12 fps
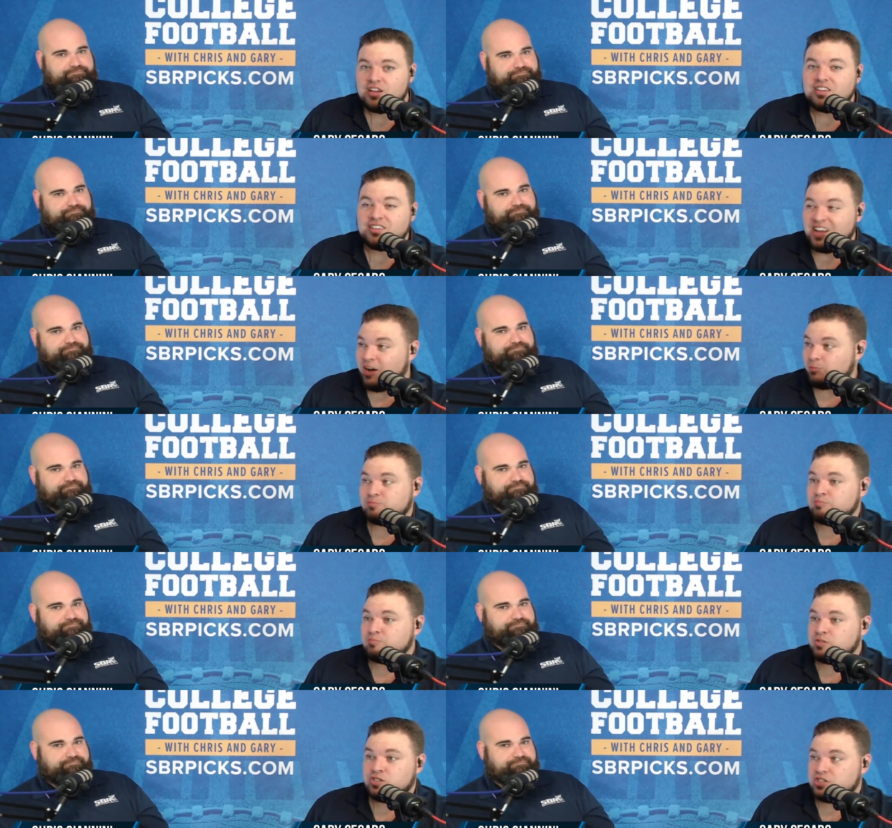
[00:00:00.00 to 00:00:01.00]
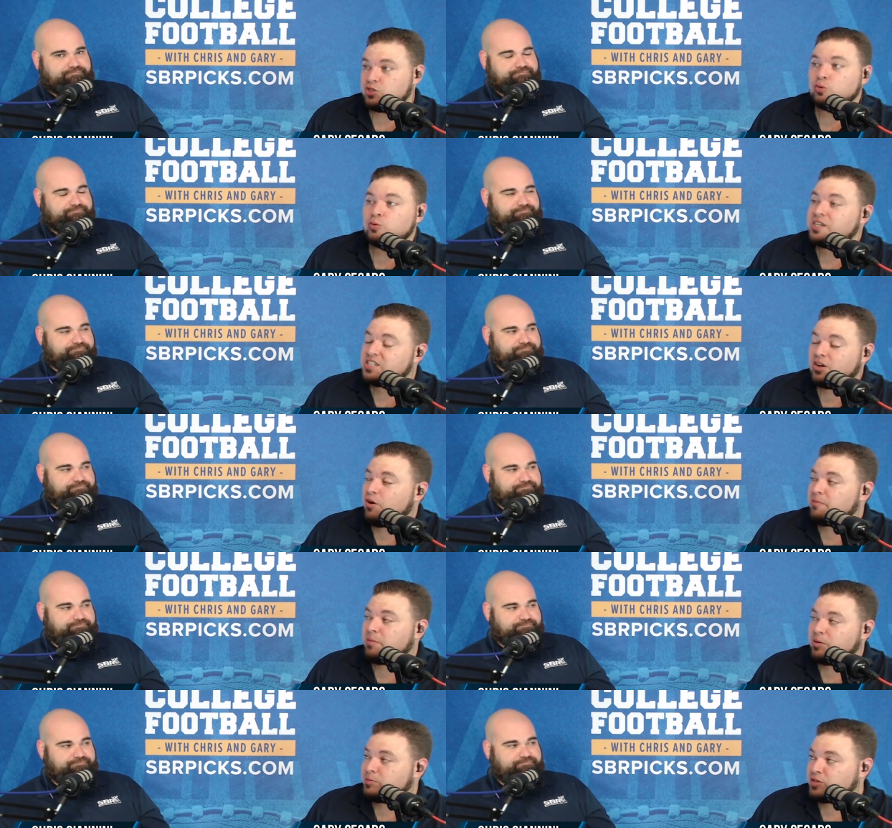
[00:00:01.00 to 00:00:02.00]
Speaker 1: Now, just two weeks ago,
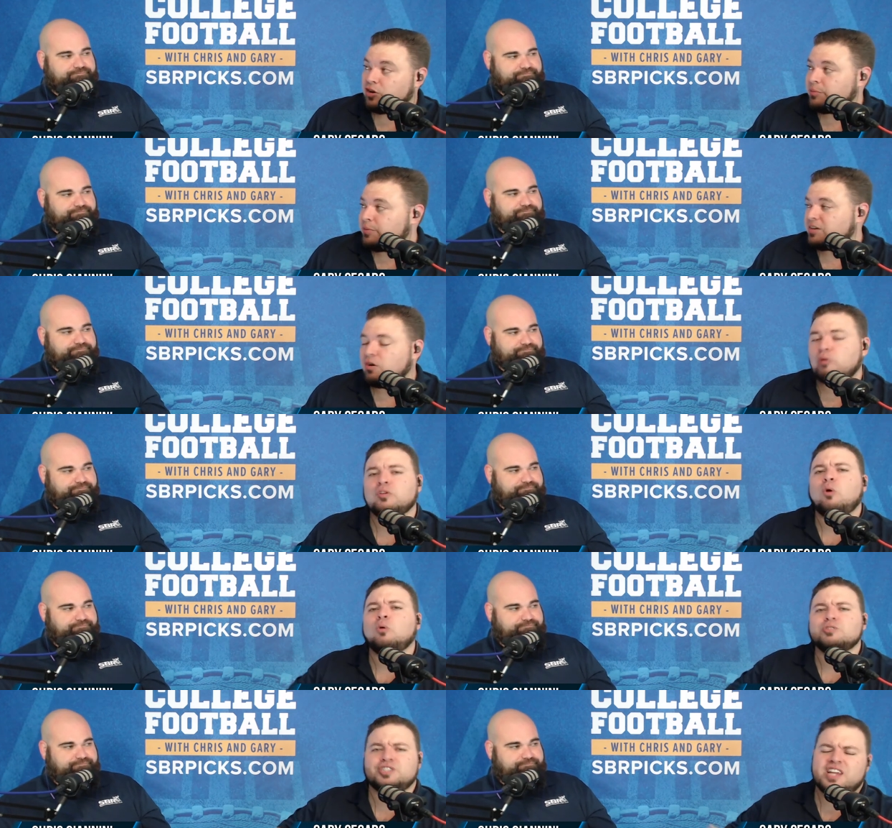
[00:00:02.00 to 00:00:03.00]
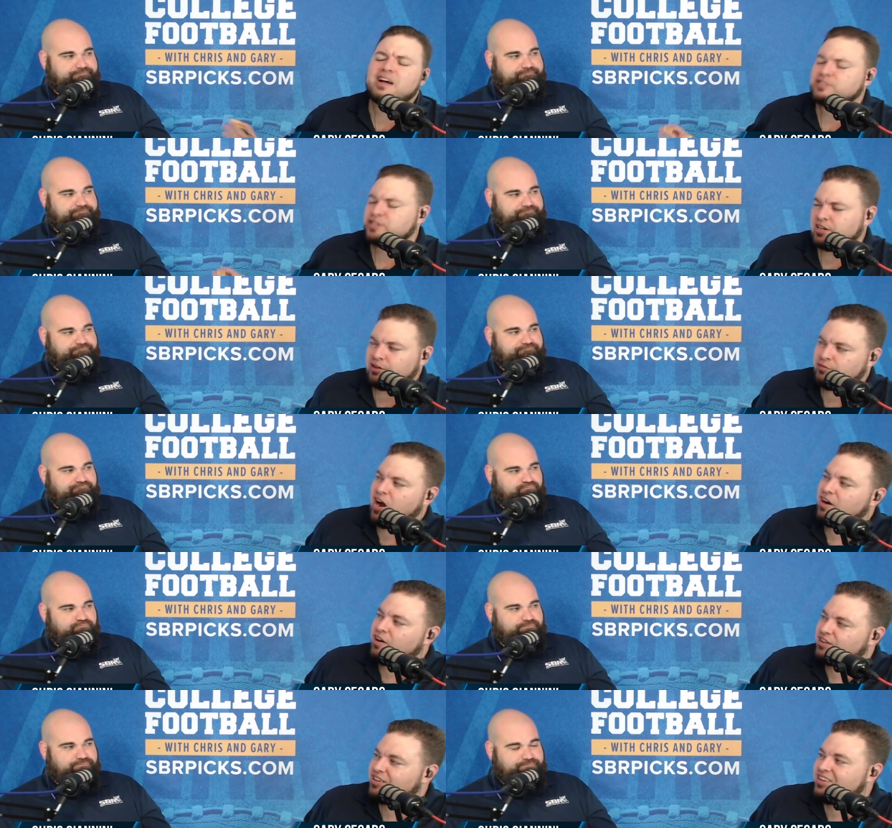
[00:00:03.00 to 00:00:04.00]
everybody was talking about, oh, the whole staff's going to get
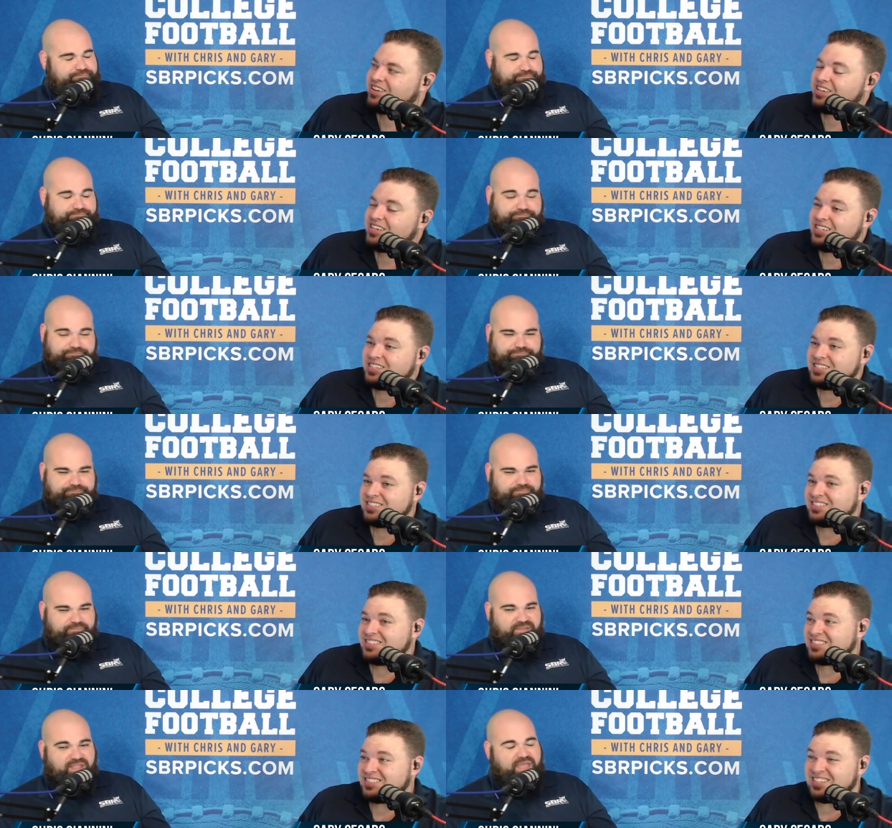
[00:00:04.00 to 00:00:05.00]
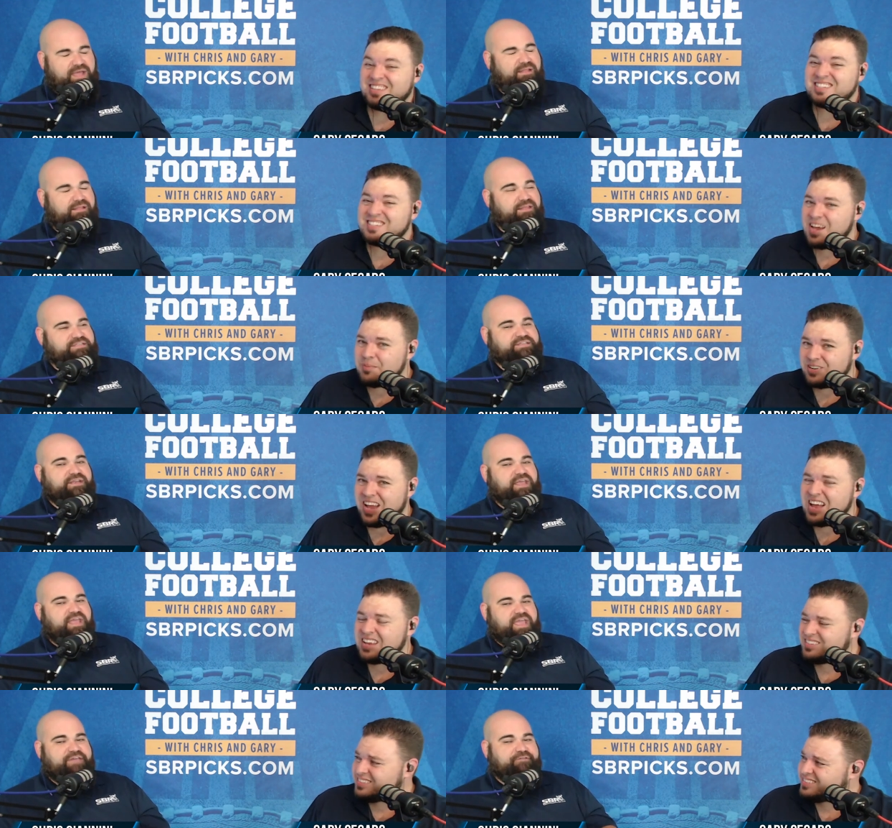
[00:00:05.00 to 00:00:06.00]
fired. Nothing's Listen,
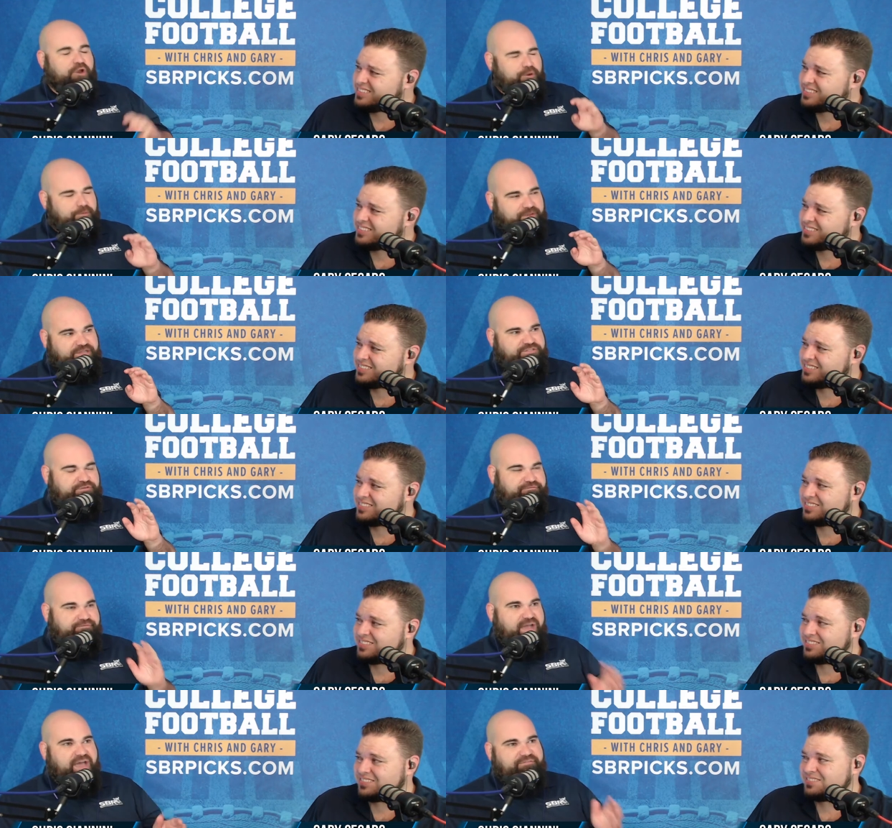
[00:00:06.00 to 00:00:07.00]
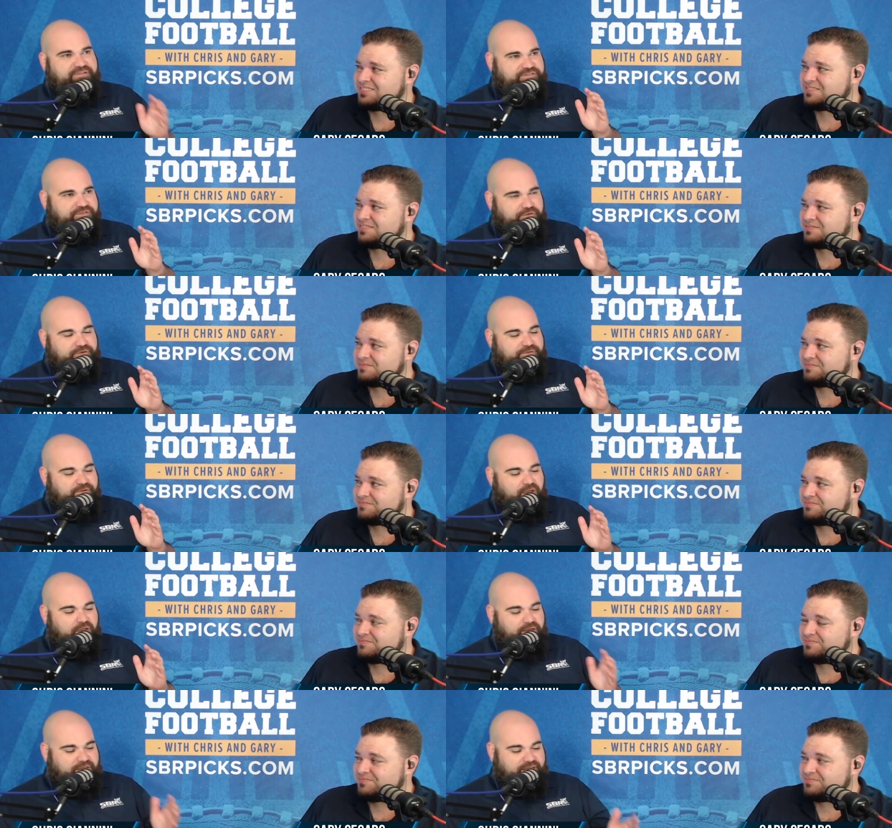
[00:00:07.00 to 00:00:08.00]
happened
Speaker 2: yet. If Herm can survive until
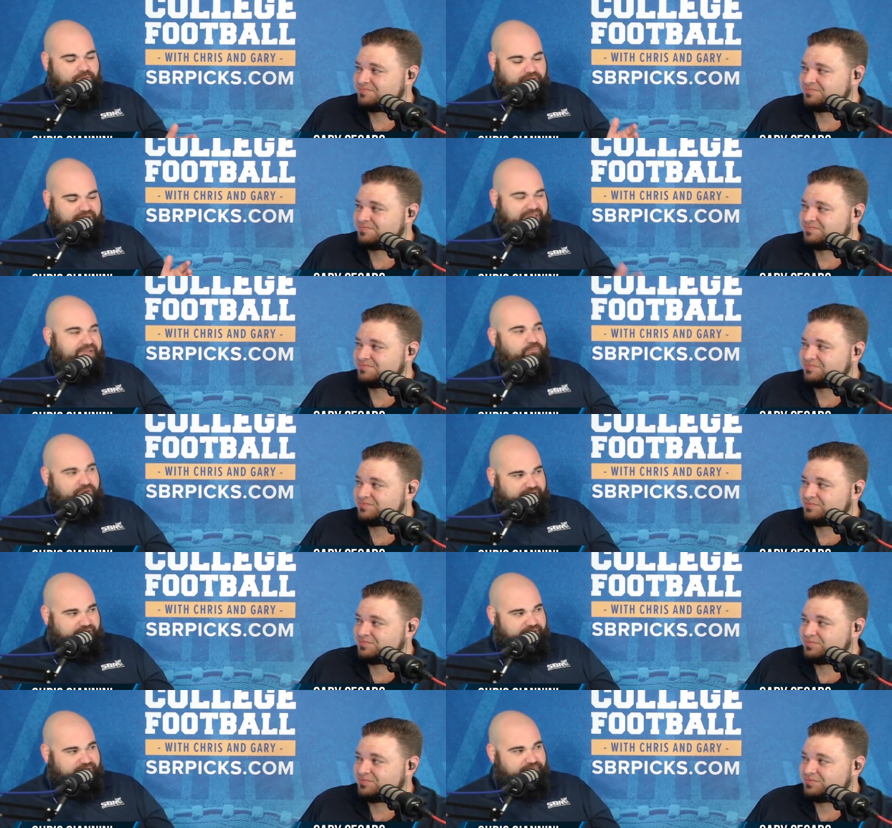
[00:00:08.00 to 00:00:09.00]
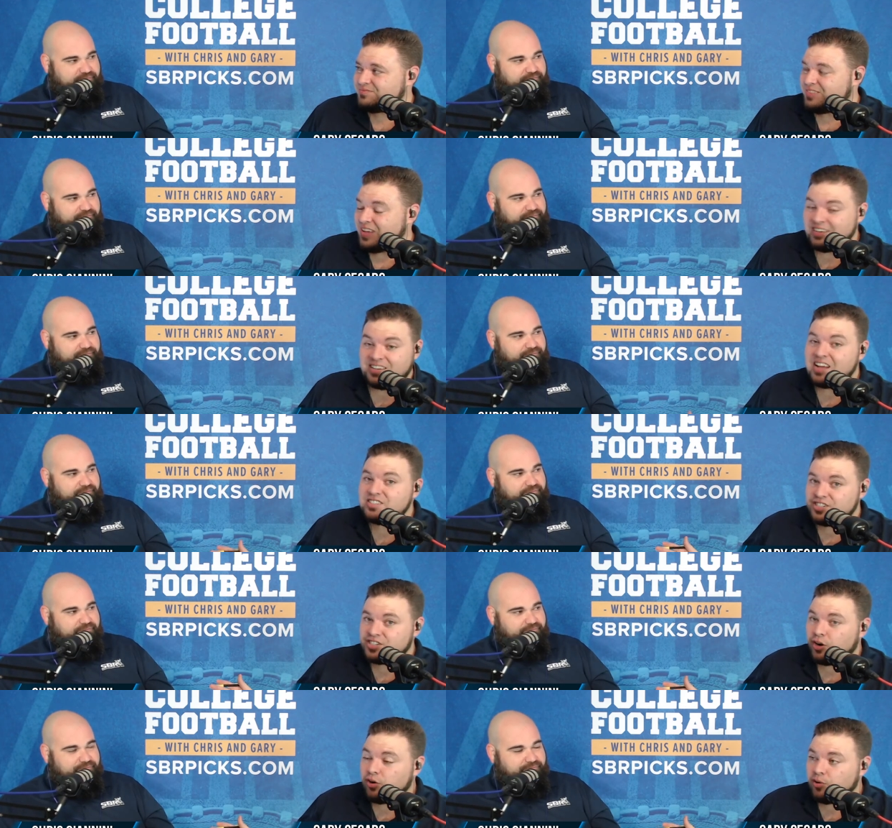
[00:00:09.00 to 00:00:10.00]
game week,
Speaker 1: it not
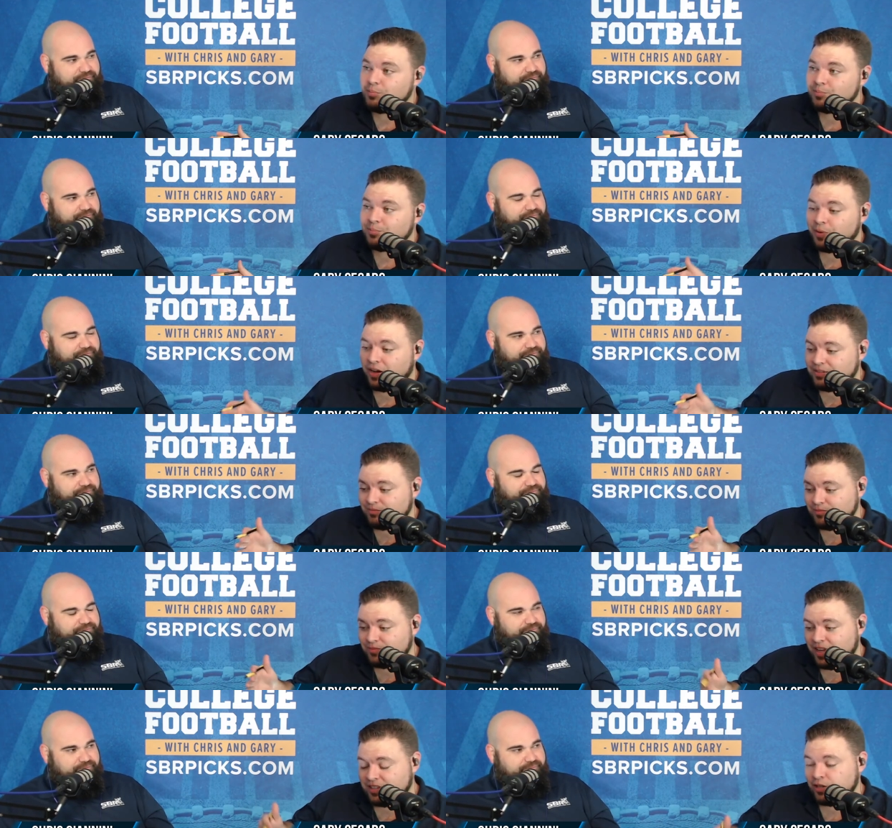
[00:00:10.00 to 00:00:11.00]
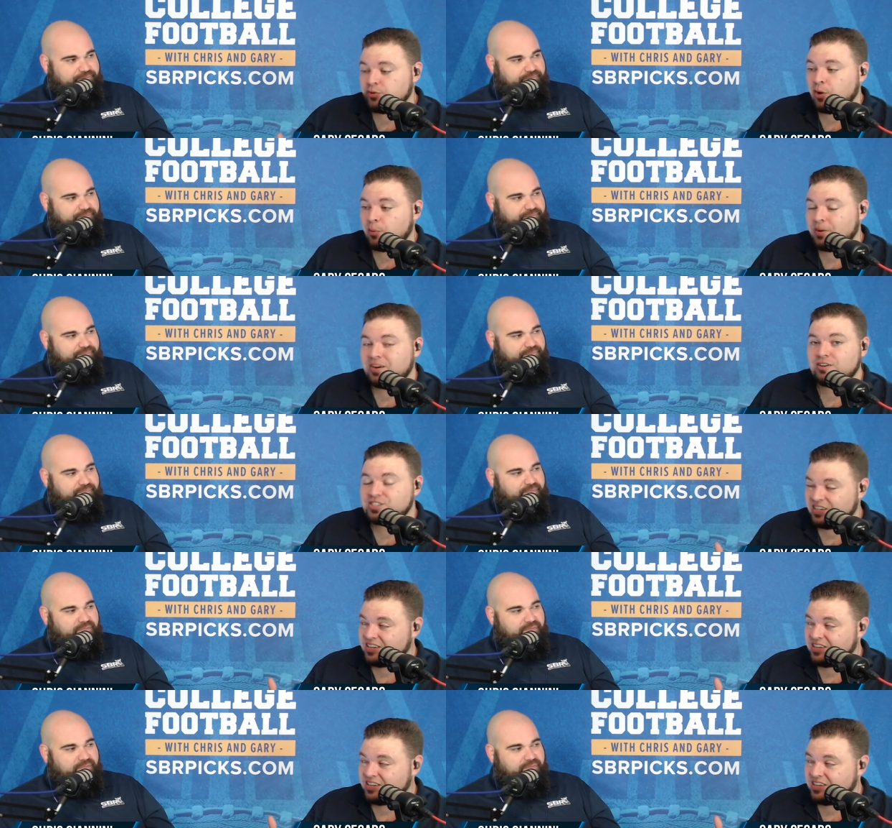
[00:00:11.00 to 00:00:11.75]
just Herm, but Antonio Pierce and,